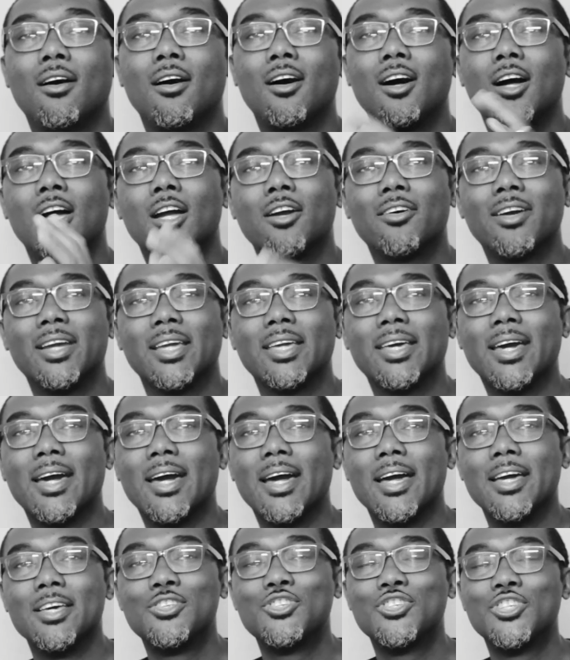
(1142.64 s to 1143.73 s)
All right,
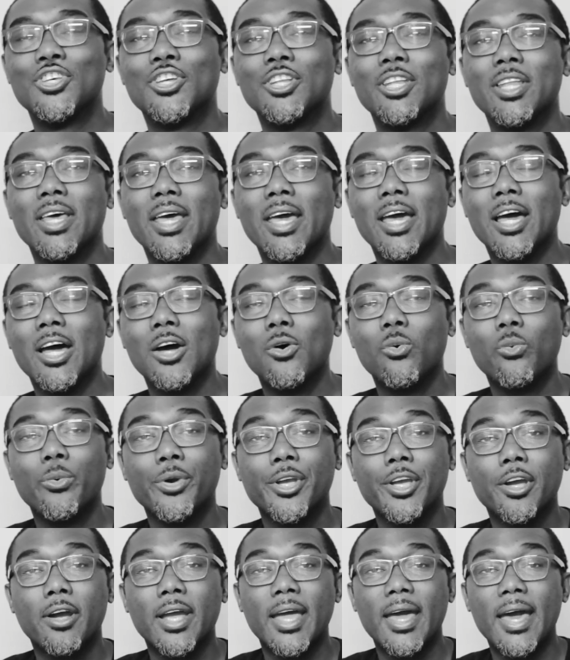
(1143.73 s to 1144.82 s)
guys, so now
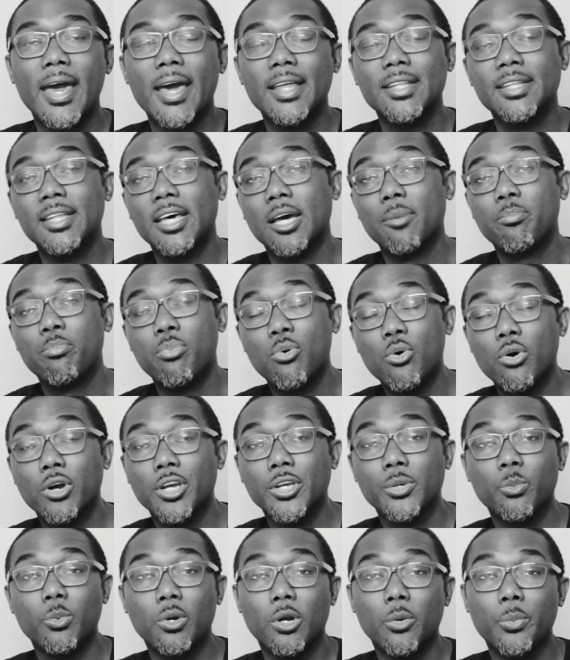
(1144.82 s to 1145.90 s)
we are at that
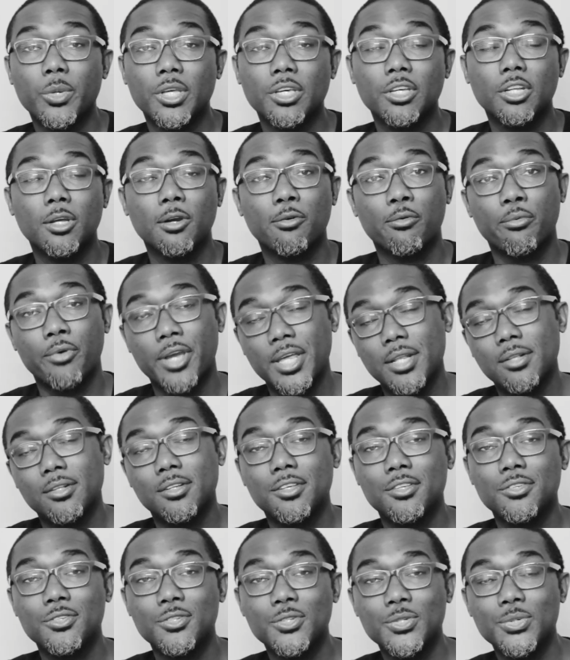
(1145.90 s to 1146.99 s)
point where we're gonna rate
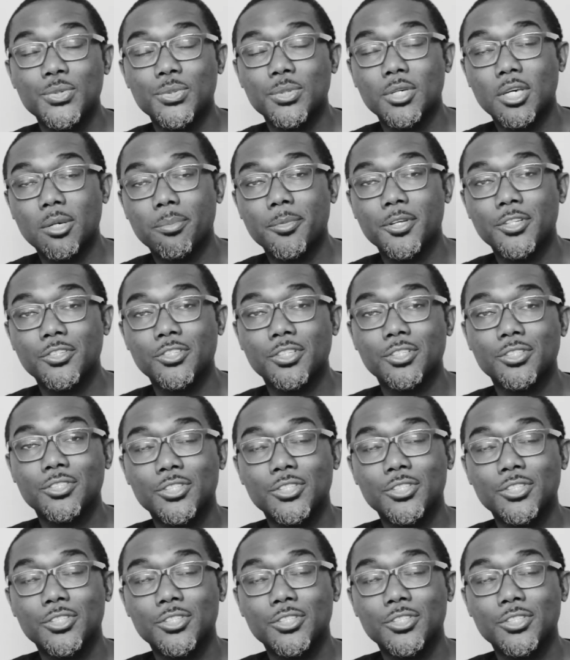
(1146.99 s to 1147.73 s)
these two images.